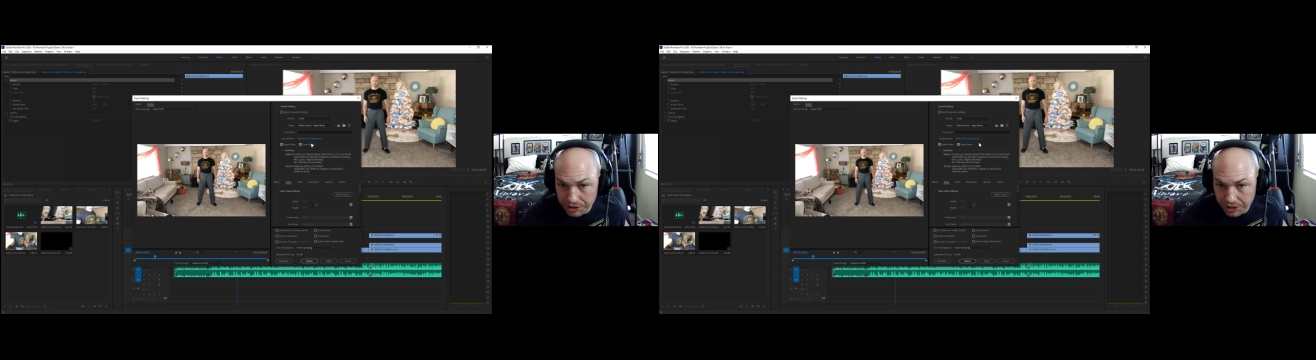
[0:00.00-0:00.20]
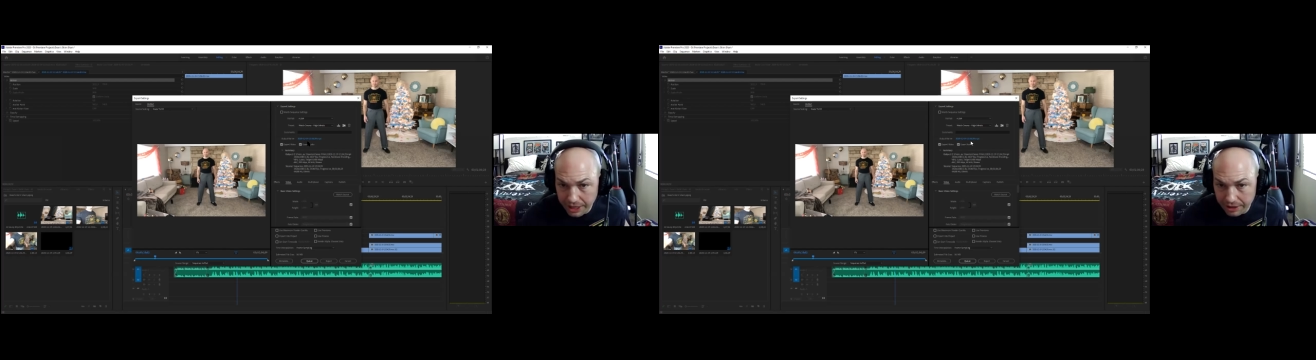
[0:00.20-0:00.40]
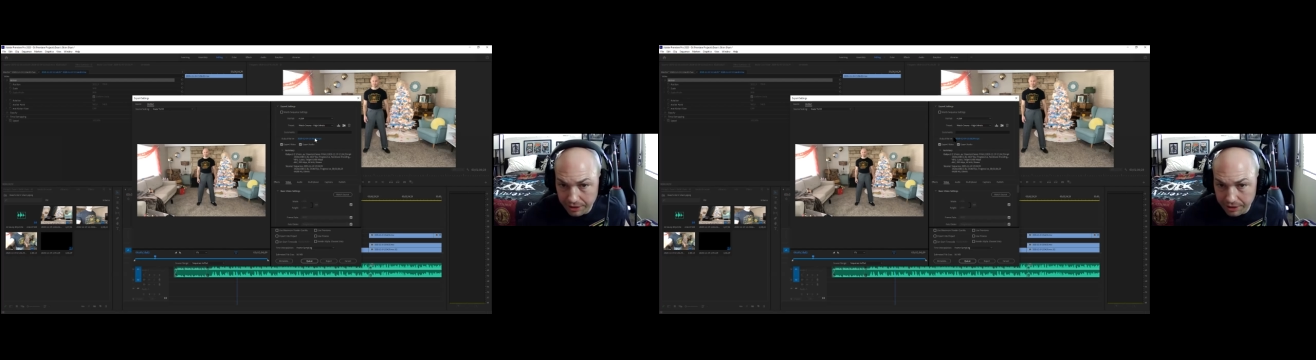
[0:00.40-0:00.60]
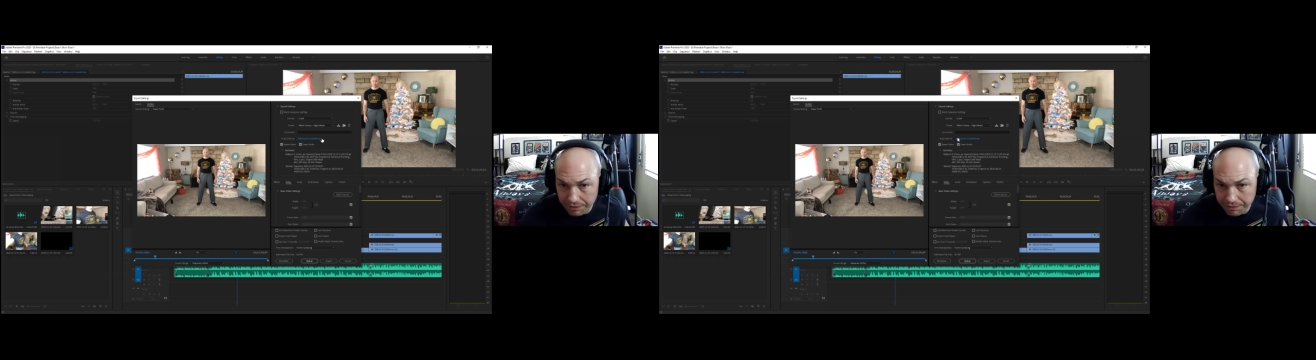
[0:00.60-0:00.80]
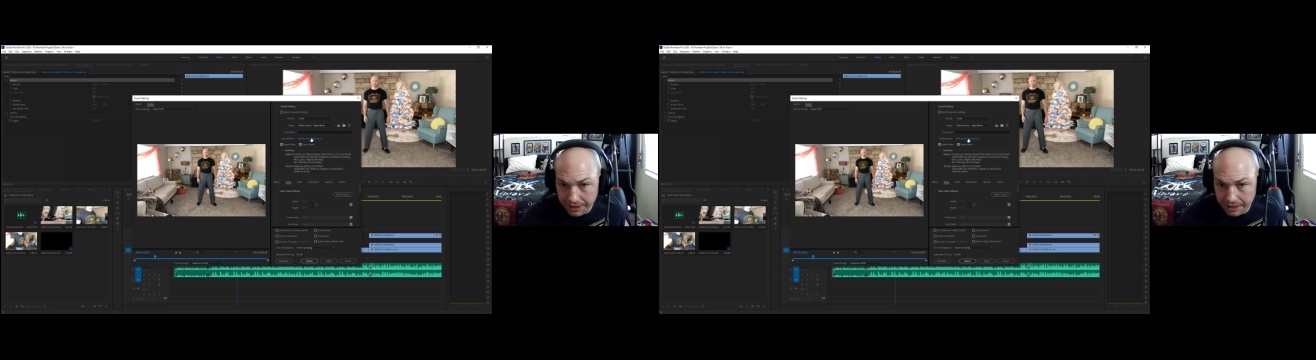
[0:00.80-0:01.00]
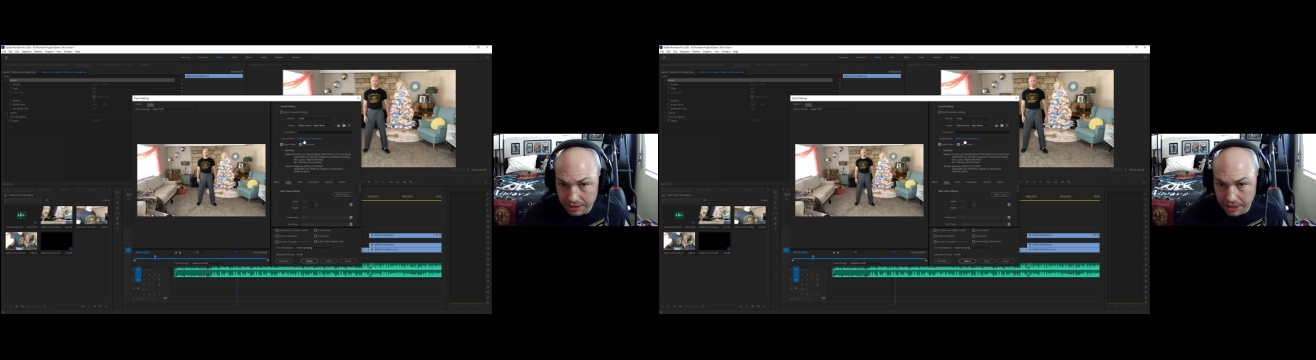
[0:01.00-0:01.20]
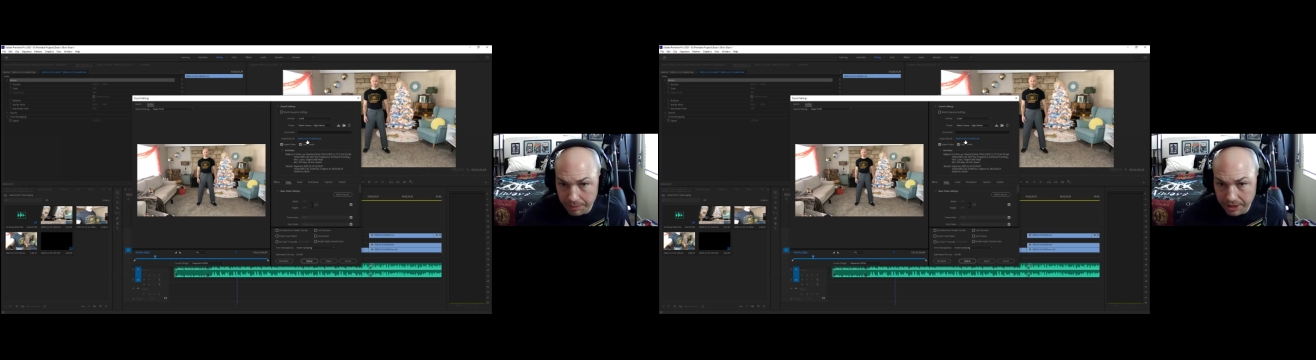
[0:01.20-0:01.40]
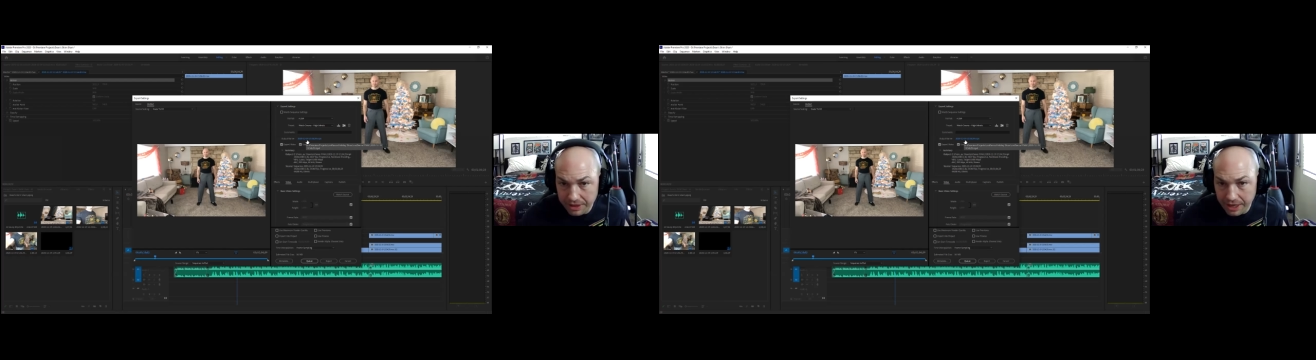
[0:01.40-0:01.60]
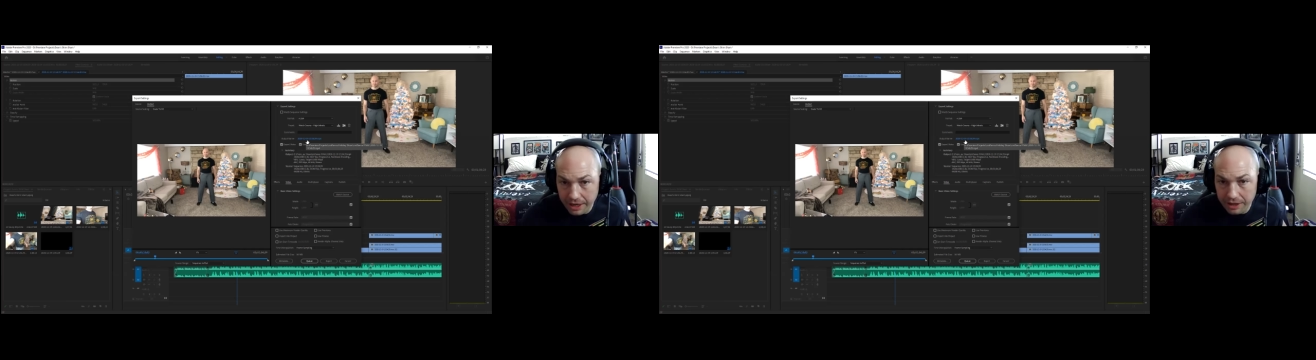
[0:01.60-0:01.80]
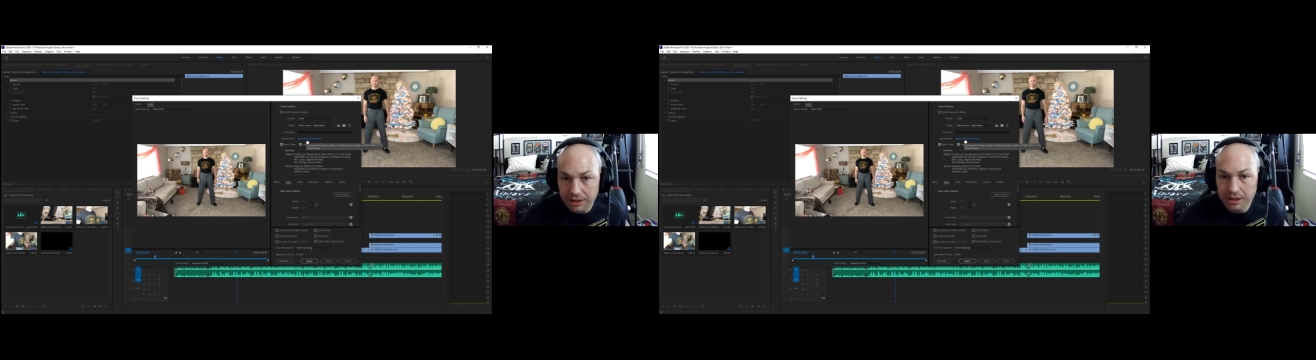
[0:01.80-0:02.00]
you got your file name right
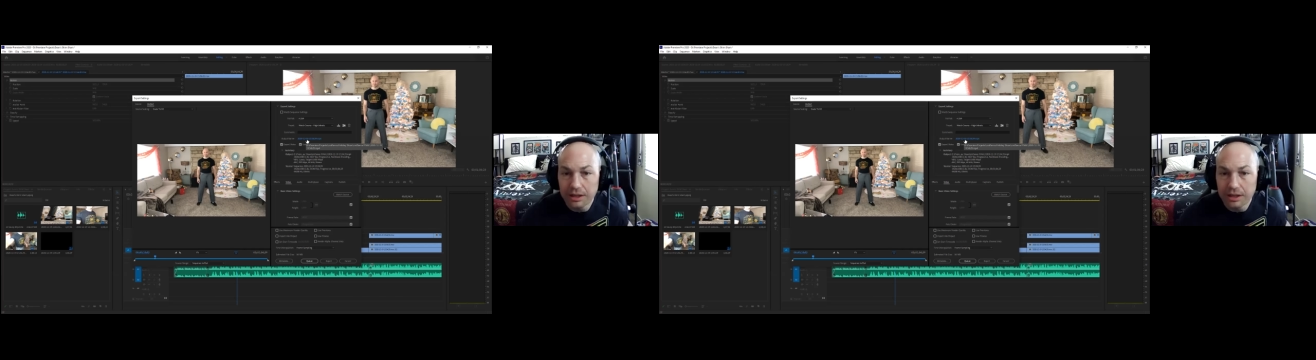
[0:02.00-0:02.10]
there.